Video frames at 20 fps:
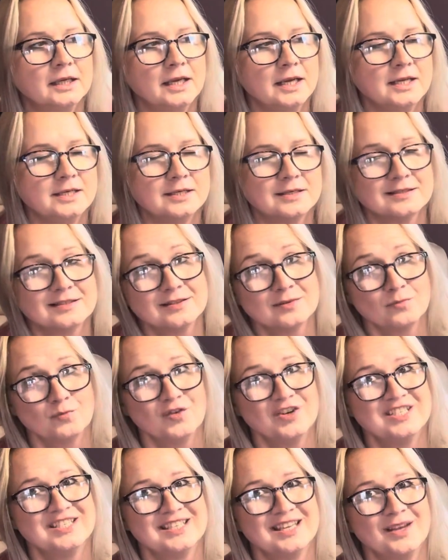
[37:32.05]
He does some
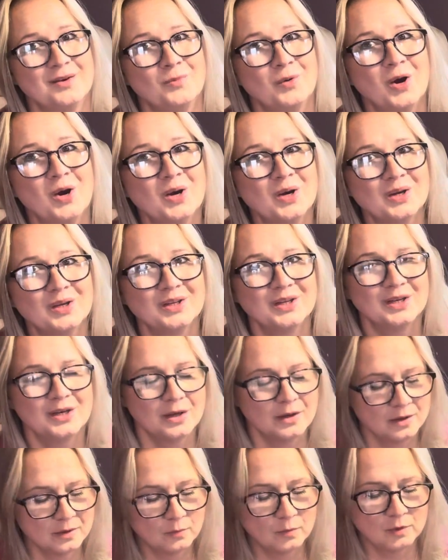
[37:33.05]
risky work, you know,
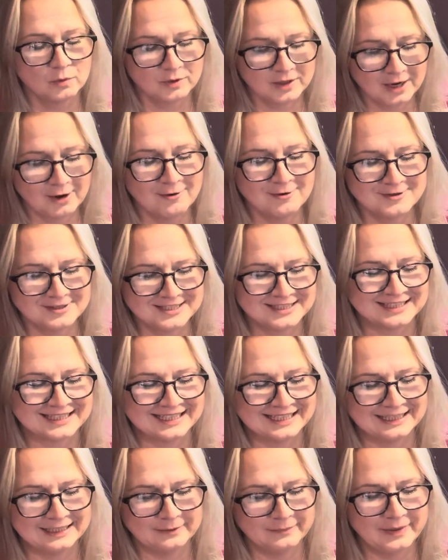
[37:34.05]
and we'll get onto
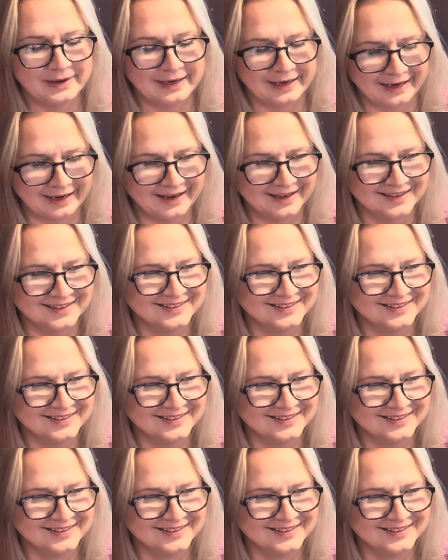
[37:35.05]
that in a minute.